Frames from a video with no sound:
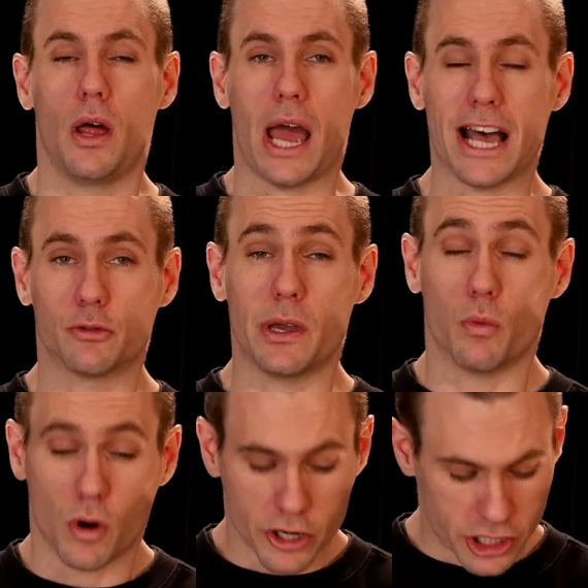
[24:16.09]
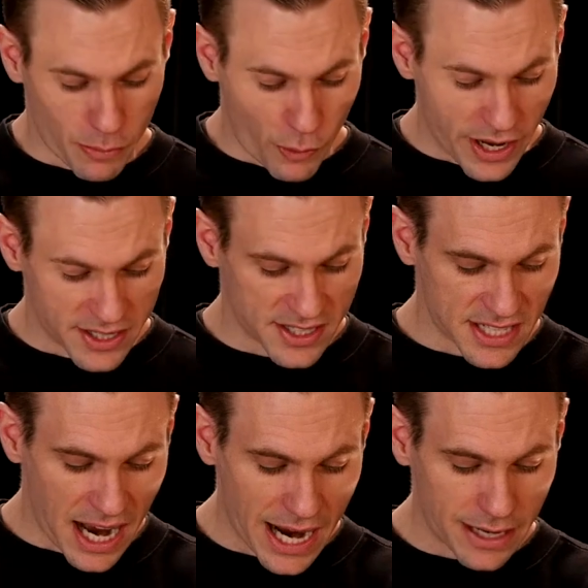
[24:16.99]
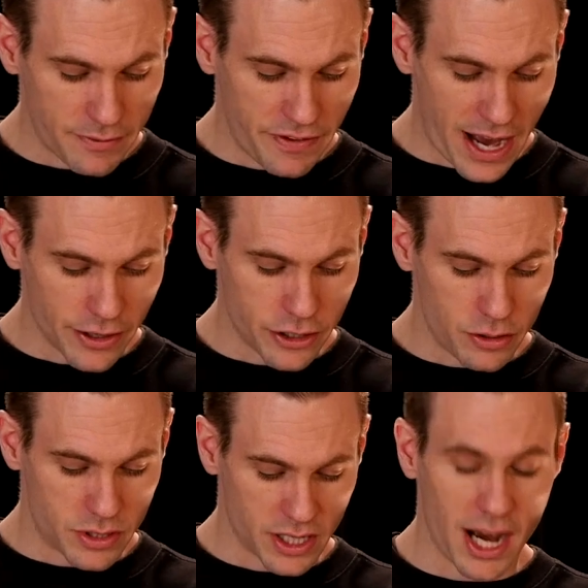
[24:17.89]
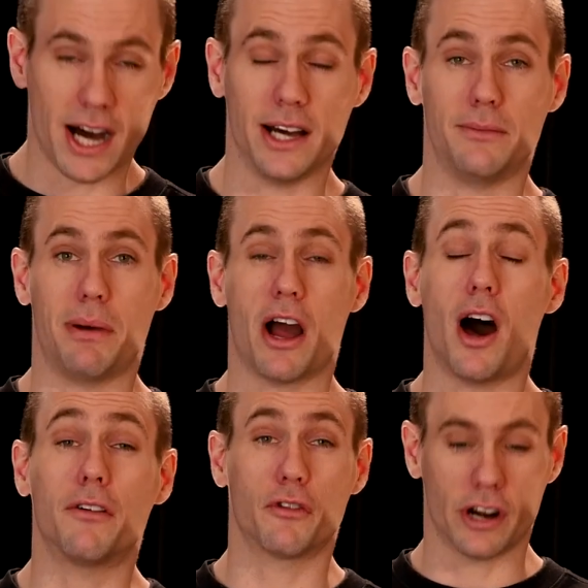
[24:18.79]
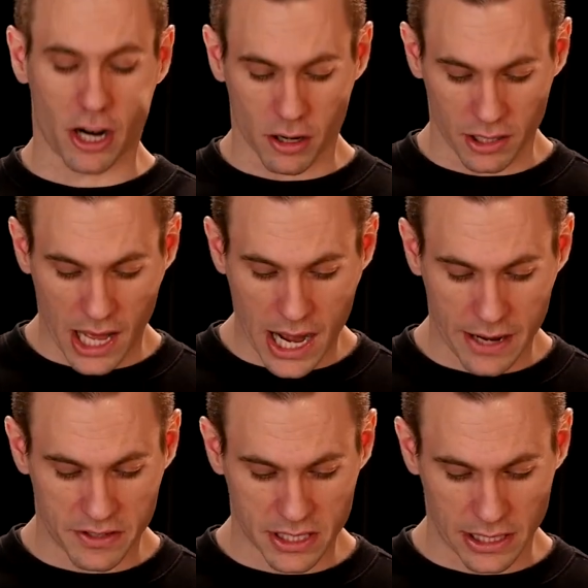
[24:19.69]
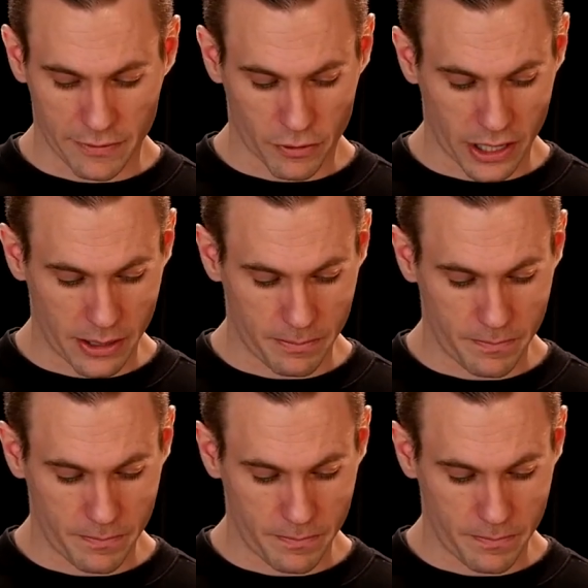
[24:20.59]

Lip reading: As we worship, we assign value to God by offering our lives to live for Him.